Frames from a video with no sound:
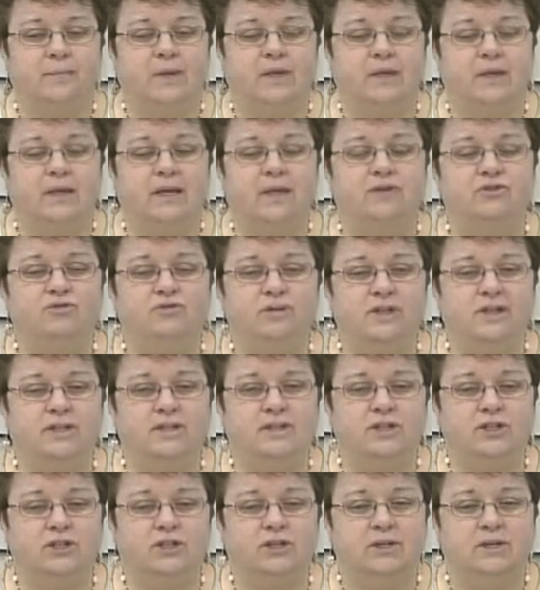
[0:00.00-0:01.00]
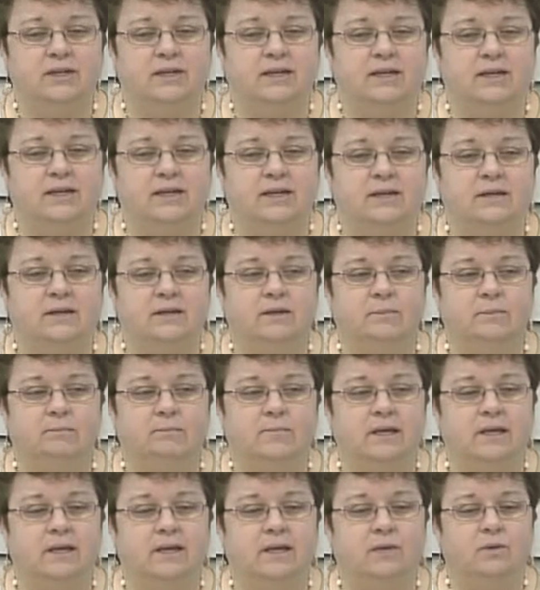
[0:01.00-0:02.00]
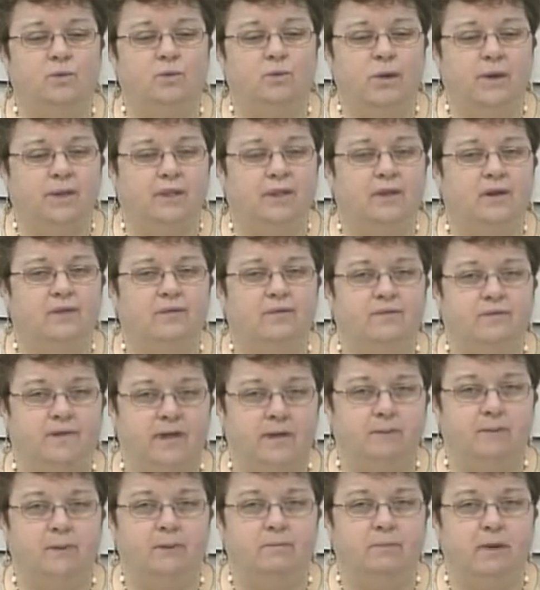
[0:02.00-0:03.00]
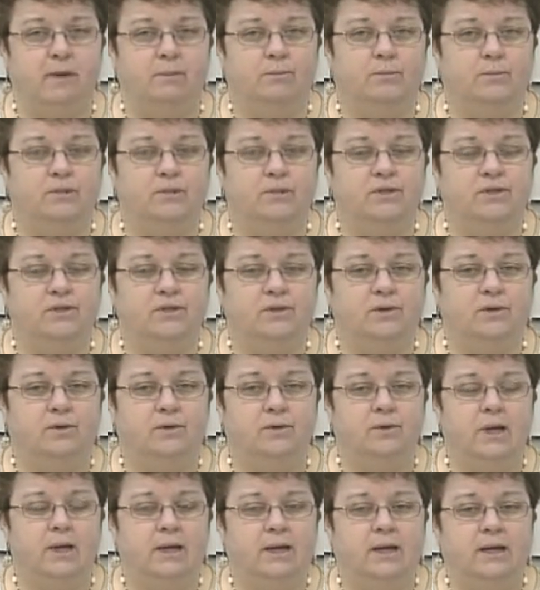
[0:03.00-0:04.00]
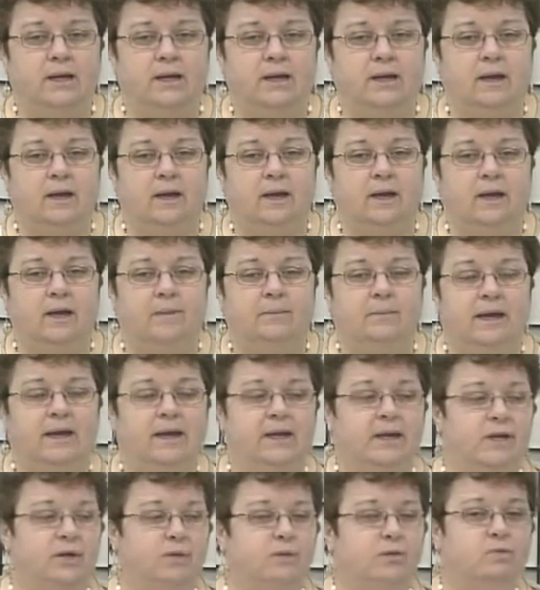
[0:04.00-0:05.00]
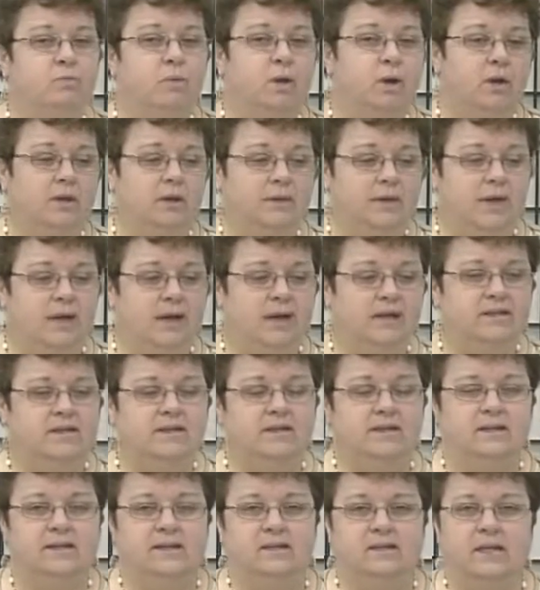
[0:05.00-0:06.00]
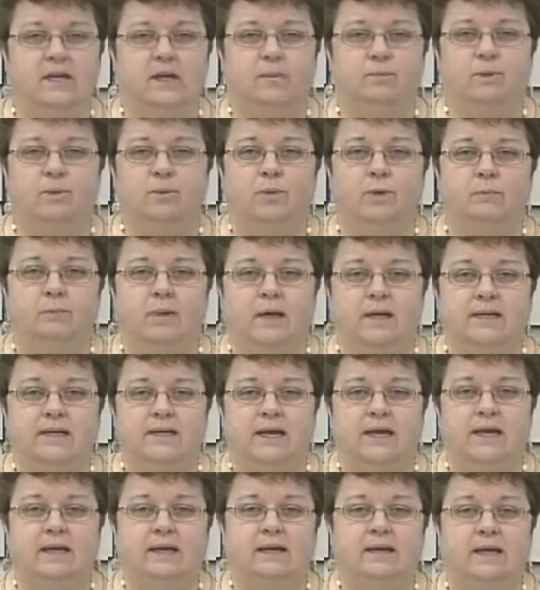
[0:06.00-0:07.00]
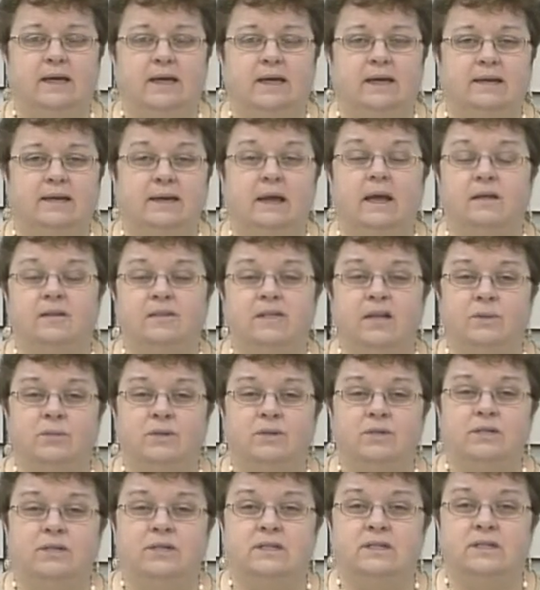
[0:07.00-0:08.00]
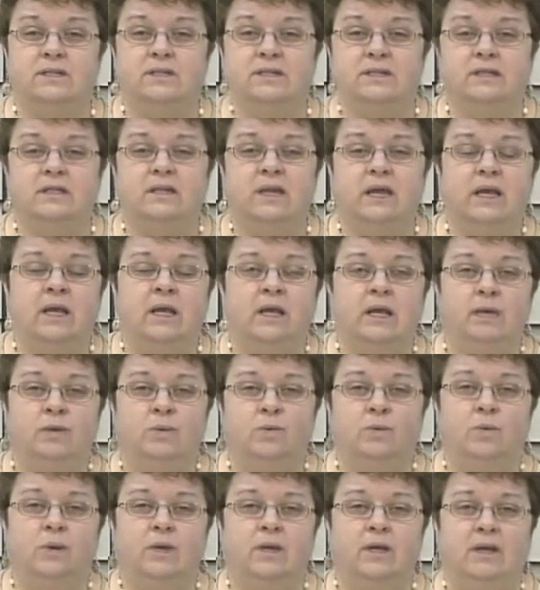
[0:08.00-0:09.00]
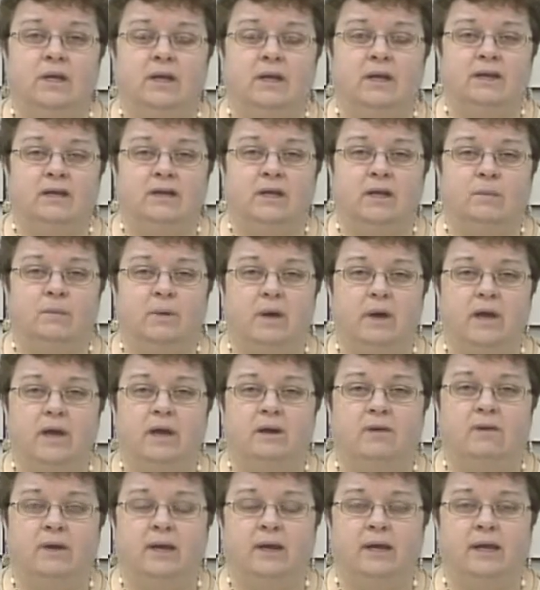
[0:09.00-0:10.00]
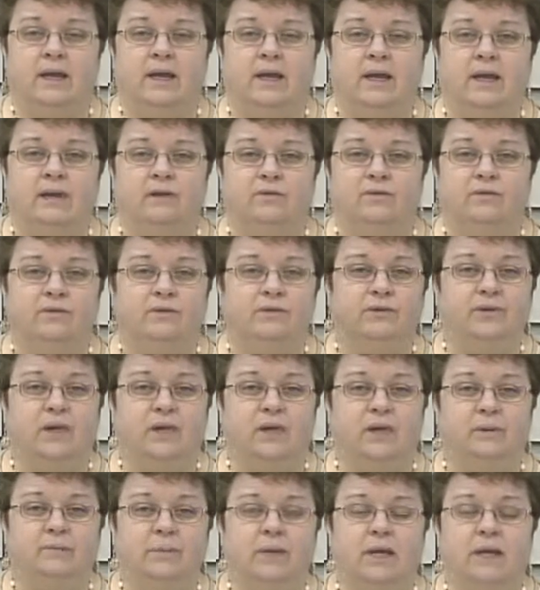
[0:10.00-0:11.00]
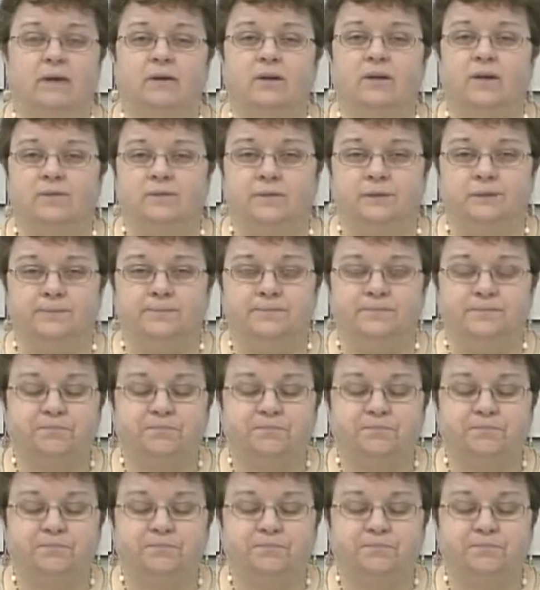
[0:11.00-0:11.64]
in transition in being with their family members. So I could use Paul and I as an example. When my dad had Alzheimer's disease, we ended up hiring a full-time caregiver.